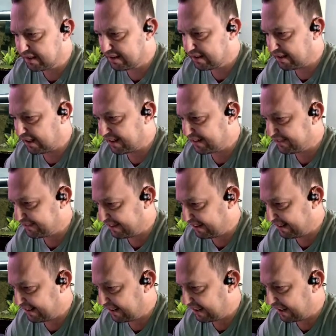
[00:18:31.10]
Like I
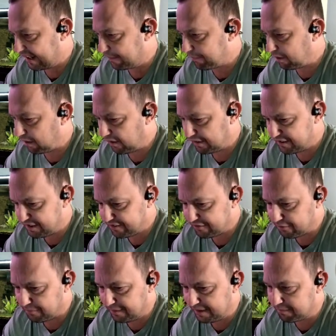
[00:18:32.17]
said, I apologize
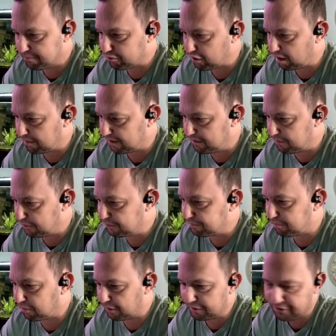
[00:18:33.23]
for being probably the most
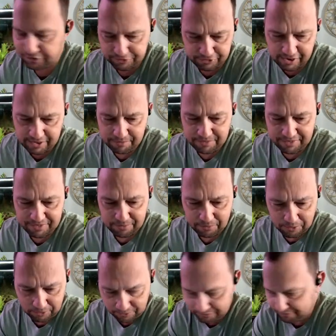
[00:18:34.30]
boring stream in the
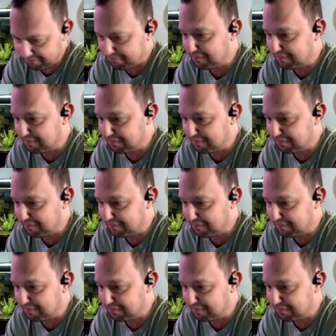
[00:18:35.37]
world,